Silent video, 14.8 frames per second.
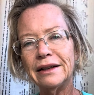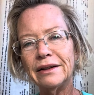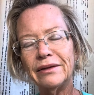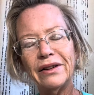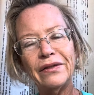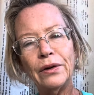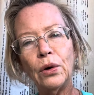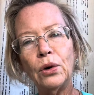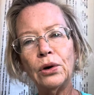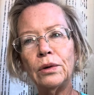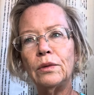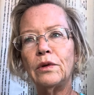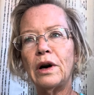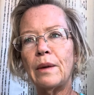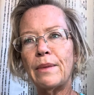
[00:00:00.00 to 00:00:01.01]
I feel good
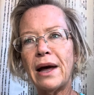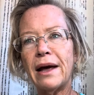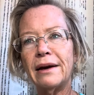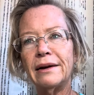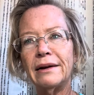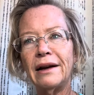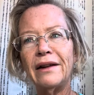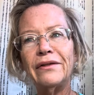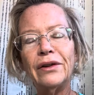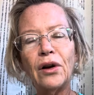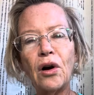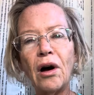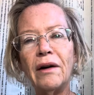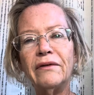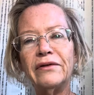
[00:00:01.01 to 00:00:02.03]
where I'm at. I feel
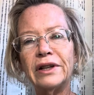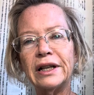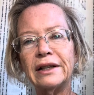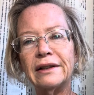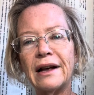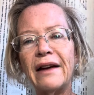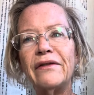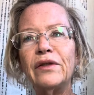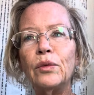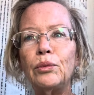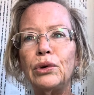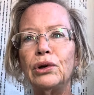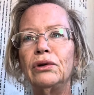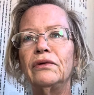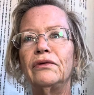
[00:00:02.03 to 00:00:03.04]
confident. I feel
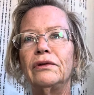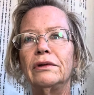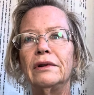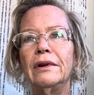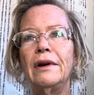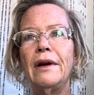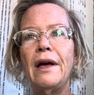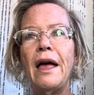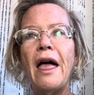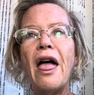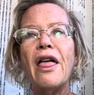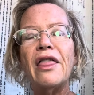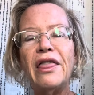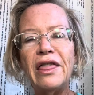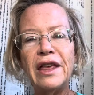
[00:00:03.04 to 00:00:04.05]
beautiful.
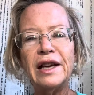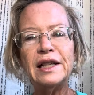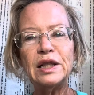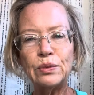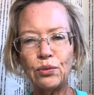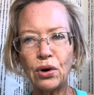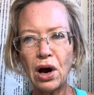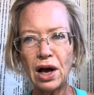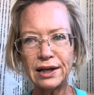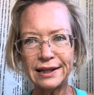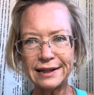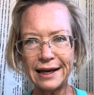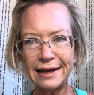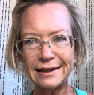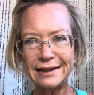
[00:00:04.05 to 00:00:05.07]
This
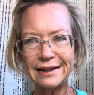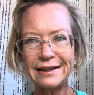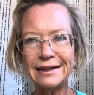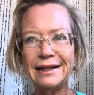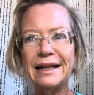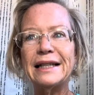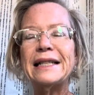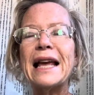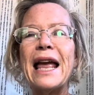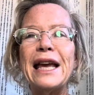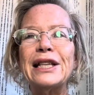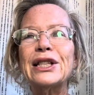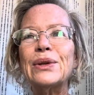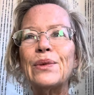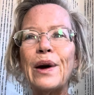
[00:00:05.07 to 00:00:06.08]
process
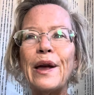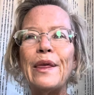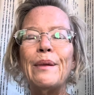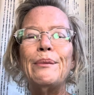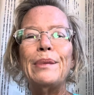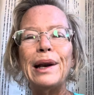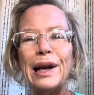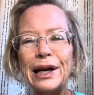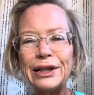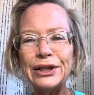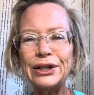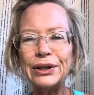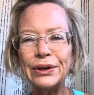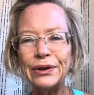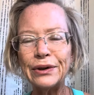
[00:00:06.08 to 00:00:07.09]
takes away the blood
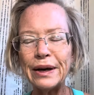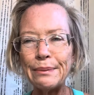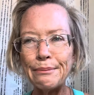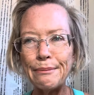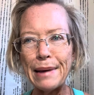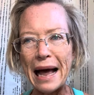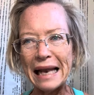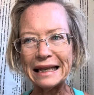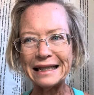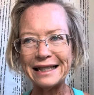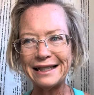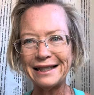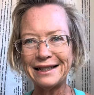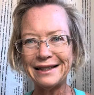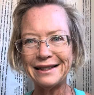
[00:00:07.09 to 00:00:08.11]
sugar
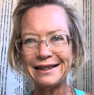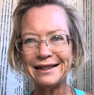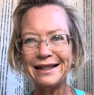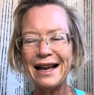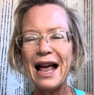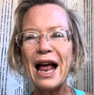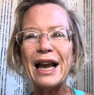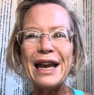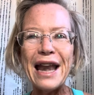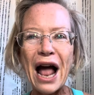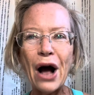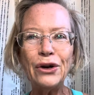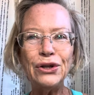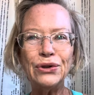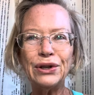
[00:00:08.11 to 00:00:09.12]
imbalances. Now
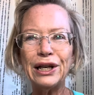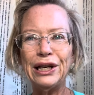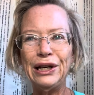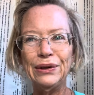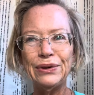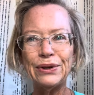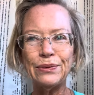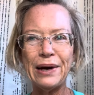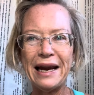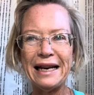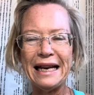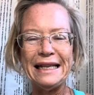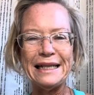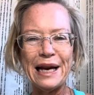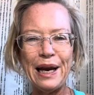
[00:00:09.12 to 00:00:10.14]
you can lose weight,
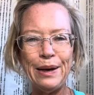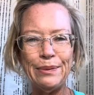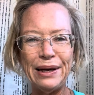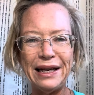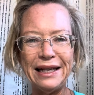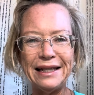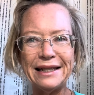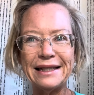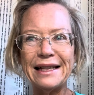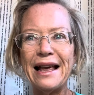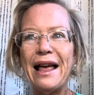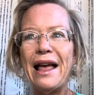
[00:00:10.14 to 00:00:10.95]
and diabetes